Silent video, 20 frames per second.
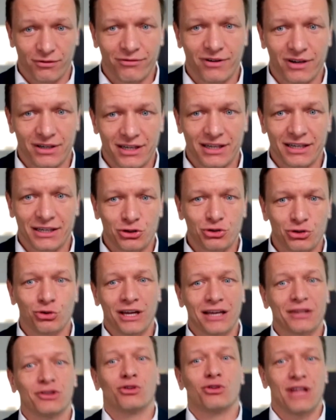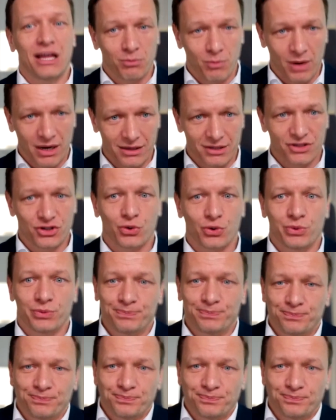funding to get to that milestone.